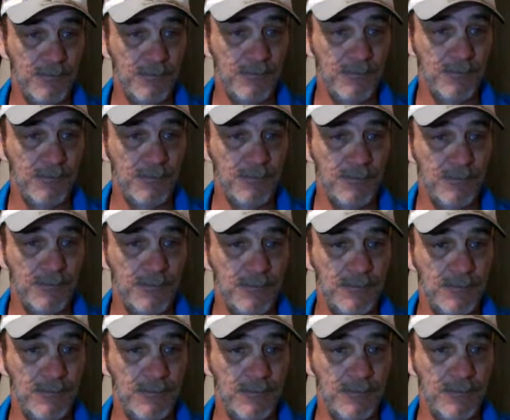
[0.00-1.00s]

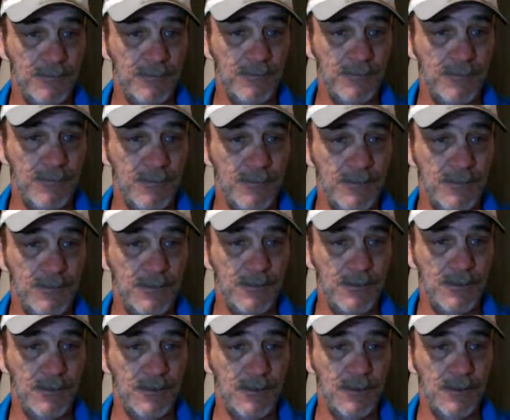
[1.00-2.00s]

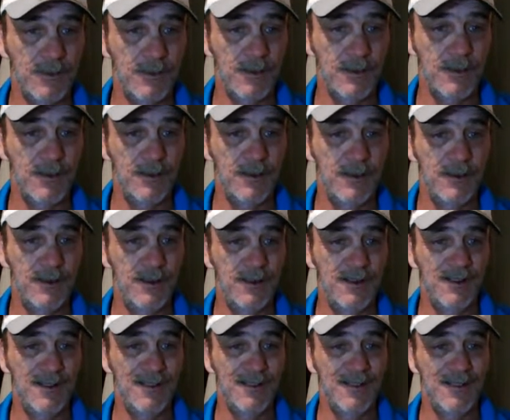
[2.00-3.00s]

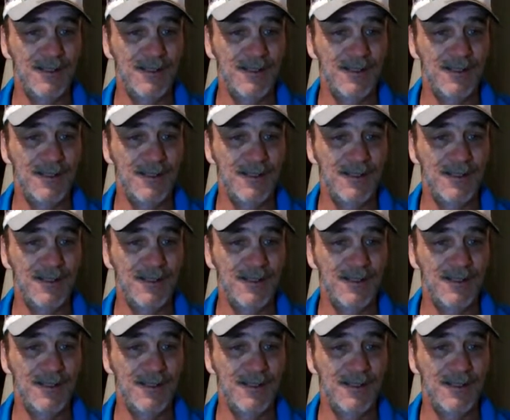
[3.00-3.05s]
Nobody speaks.